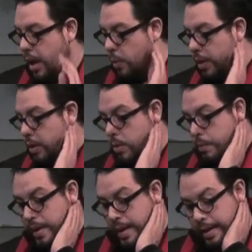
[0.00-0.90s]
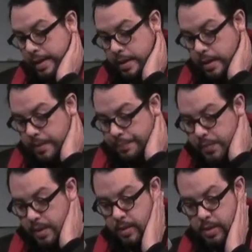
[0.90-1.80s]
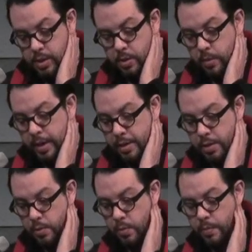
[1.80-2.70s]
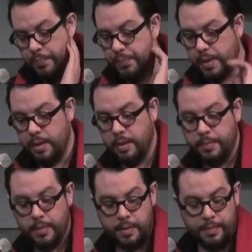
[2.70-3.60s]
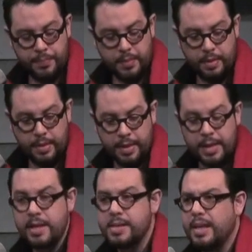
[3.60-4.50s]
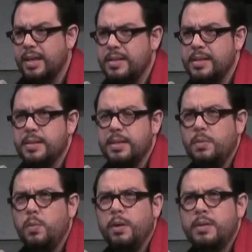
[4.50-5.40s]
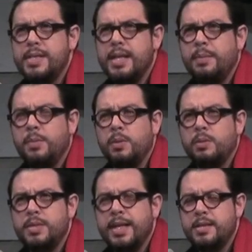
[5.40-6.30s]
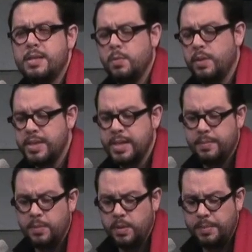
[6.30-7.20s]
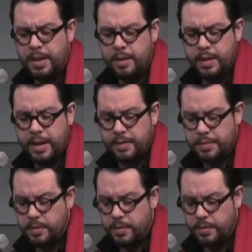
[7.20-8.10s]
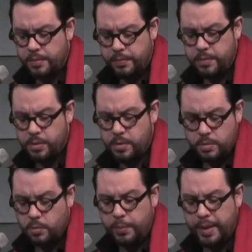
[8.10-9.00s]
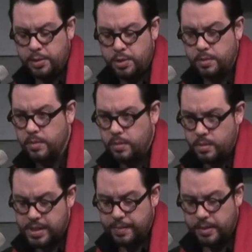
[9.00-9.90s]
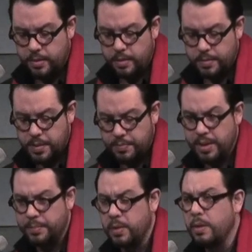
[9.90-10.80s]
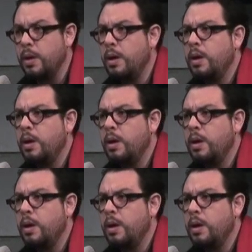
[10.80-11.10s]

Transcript: I want to go by um, uh, slowly to uh, the things that, that were assembled, the texts that were assembled immediately after the first occupation on the 17th of September